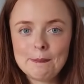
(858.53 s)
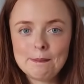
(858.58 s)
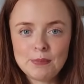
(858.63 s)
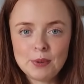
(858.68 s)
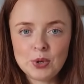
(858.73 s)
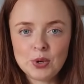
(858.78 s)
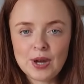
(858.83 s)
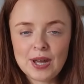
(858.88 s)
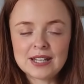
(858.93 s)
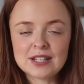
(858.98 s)

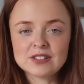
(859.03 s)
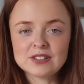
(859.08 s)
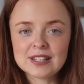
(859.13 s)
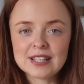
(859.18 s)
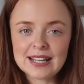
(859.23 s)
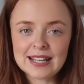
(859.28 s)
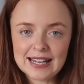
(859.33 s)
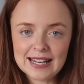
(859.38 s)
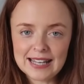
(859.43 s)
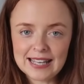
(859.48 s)
but it
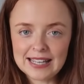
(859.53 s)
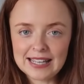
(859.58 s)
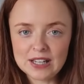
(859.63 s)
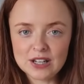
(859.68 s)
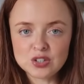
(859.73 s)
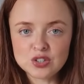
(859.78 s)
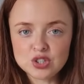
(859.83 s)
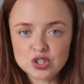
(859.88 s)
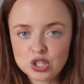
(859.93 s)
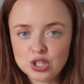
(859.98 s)
doesn't
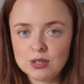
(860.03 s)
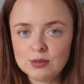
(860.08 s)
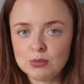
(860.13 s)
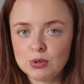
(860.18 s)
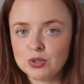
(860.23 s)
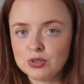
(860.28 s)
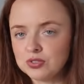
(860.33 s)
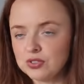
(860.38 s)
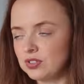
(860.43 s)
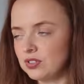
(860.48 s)
cling too
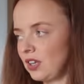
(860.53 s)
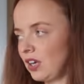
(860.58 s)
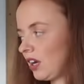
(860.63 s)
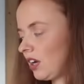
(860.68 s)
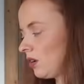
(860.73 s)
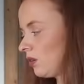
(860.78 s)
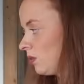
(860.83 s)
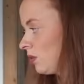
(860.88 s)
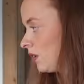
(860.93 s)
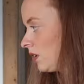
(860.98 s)
much.
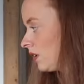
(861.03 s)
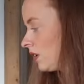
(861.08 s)
So